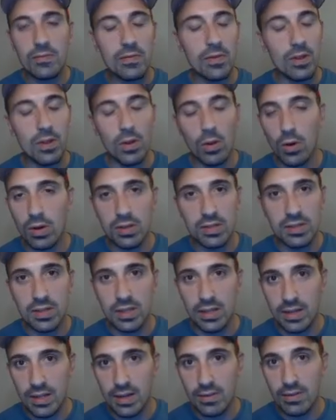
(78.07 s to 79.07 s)
lost
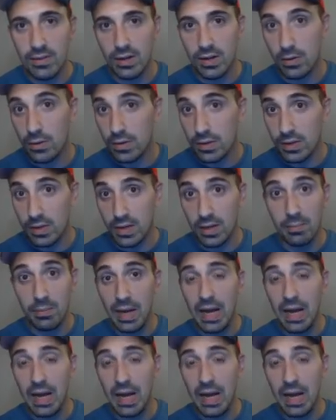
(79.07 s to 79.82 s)
and never going to come